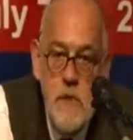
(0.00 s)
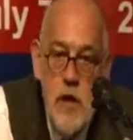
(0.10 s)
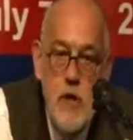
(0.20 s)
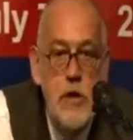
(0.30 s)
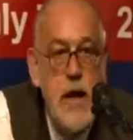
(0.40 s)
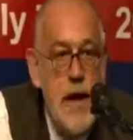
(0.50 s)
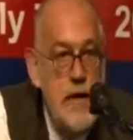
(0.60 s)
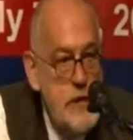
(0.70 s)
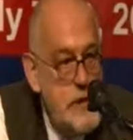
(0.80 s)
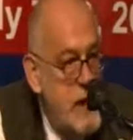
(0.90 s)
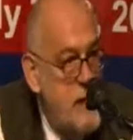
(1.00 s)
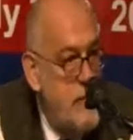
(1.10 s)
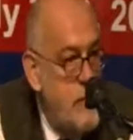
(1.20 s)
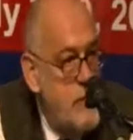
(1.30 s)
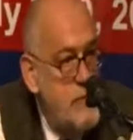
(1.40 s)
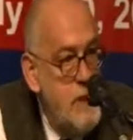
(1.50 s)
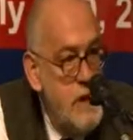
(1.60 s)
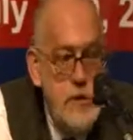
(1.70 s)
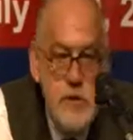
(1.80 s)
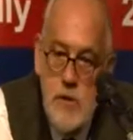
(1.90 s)
and not Heinrich Heine was
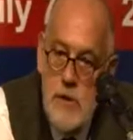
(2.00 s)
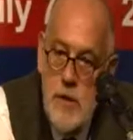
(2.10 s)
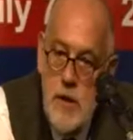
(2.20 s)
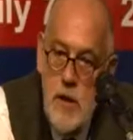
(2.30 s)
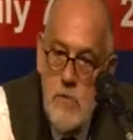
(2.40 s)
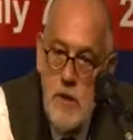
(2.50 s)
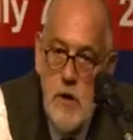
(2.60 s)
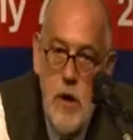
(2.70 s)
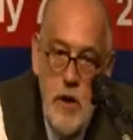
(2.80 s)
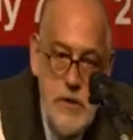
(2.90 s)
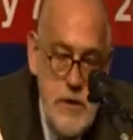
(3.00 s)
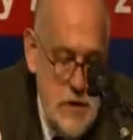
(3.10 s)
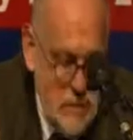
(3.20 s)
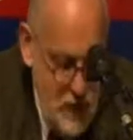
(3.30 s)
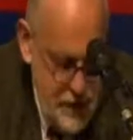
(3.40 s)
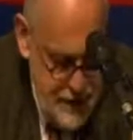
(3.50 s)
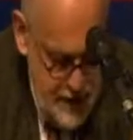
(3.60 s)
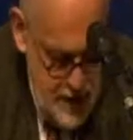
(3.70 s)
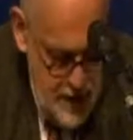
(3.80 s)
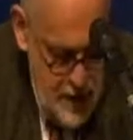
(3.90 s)
mentioned, because he
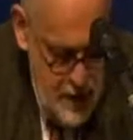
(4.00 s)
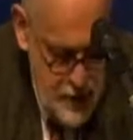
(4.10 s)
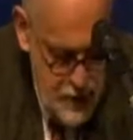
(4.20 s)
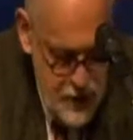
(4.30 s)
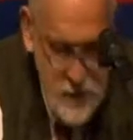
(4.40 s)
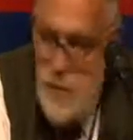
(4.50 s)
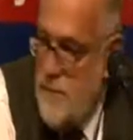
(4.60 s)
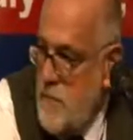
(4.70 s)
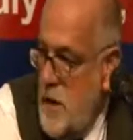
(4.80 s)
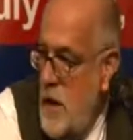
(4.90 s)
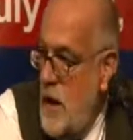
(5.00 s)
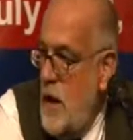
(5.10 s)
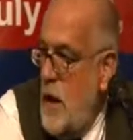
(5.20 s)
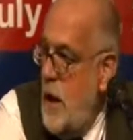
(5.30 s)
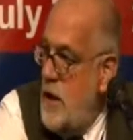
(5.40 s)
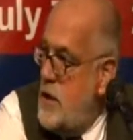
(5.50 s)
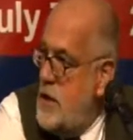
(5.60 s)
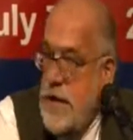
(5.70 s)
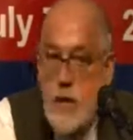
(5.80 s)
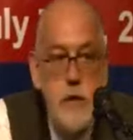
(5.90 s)
was uh, Jewish. The
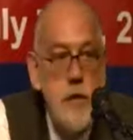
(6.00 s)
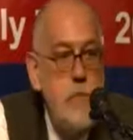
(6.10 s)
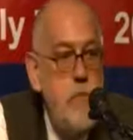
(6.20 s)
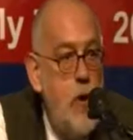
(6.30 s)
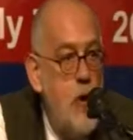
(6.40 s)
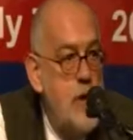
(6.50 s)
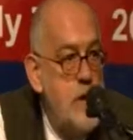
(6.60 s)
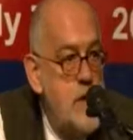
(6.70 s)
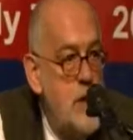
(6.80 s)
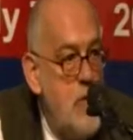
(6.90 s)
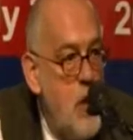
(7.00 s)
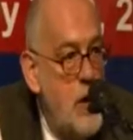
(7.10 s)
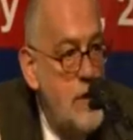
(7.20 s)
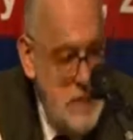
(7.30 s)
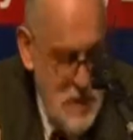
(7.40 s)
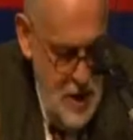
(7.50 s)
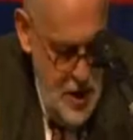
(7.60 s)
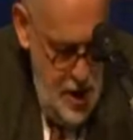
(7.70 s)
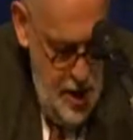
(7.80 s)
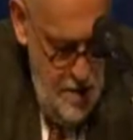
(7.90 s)
second point was
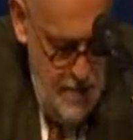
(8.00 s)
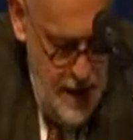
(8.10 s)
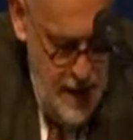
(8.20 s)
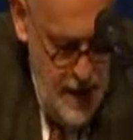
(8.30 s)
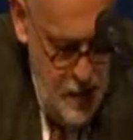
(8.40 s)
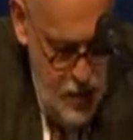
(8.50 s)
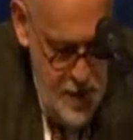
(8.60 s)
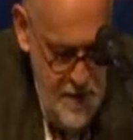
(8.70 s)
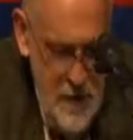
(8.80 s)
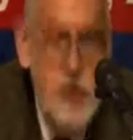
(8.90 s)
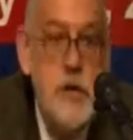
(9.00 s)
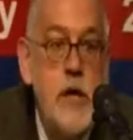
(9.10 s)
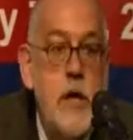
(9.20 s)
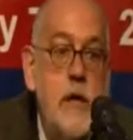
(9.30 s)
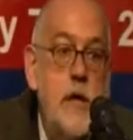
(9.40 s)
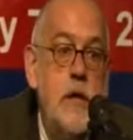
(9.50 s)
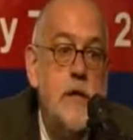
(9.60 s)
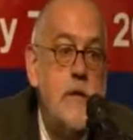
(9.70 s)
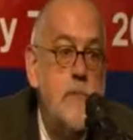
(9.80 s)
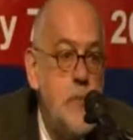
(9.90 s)
by only mentioning
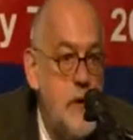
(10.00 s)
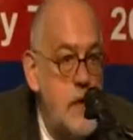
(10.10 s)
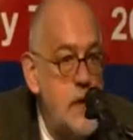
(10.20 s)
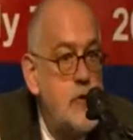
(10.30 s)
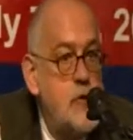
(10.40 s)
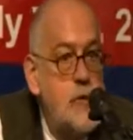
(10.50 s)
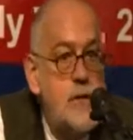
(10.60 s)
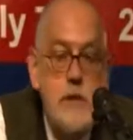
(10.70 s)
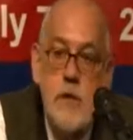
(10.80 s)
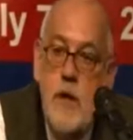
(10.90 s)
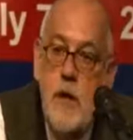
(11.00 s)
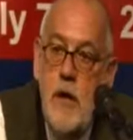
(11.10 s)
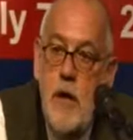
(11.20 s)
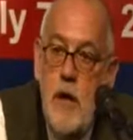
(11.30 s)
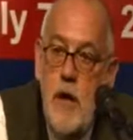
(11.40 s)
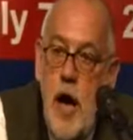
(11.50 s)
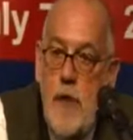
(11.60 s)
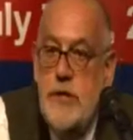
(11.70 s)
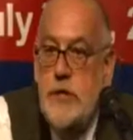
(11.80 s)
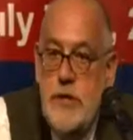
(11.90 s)
the biblical Jews.
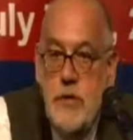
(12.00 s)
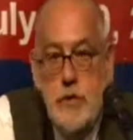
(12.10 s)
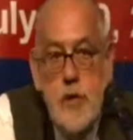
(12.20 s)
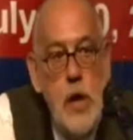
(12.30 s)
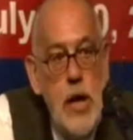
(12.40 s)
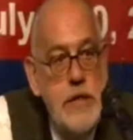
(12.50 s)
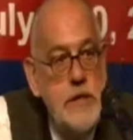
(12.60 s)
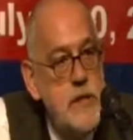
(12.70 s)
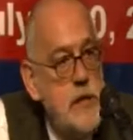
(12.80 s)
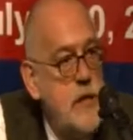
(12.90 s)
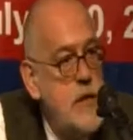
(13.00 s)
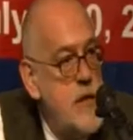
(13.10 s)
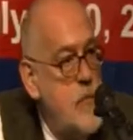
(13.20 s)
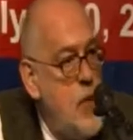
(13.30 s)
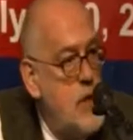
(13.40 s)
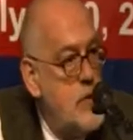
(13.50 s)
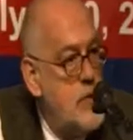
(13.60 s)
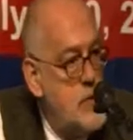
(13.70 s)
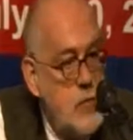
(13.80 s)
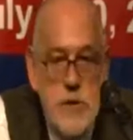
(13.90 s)
After Jesus Christ, there were
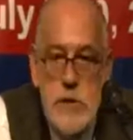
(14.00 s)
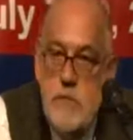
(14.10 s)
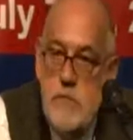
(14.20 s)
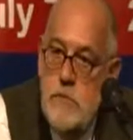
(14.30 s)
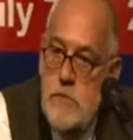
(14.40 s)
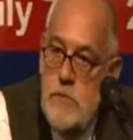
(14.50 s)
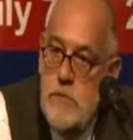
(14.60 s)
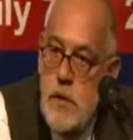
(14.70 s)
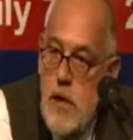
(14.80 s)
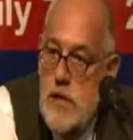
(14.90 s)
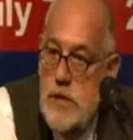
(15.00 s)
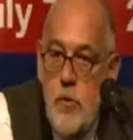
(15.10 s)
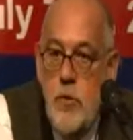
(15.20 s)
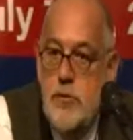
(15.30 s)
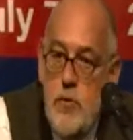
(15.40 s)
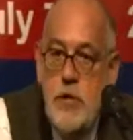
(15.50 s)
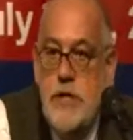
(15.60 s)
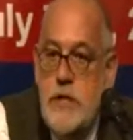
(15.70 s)
no Jews. There is no Jewish